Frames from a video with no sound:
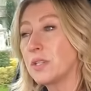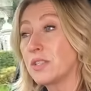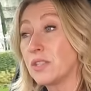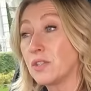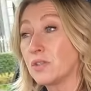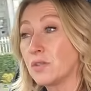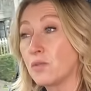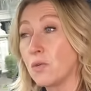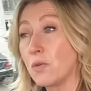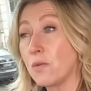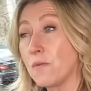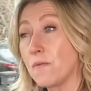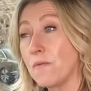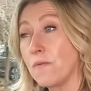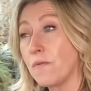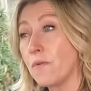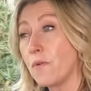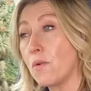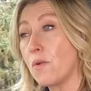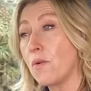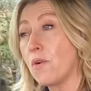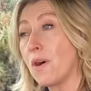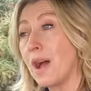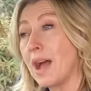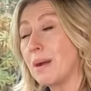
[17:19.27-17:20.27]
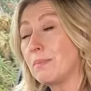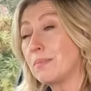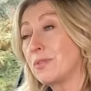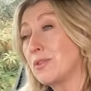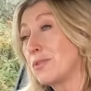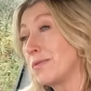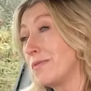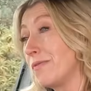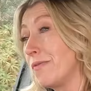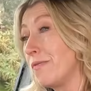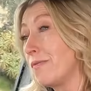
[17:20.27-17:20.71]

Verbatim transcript: which is good for up to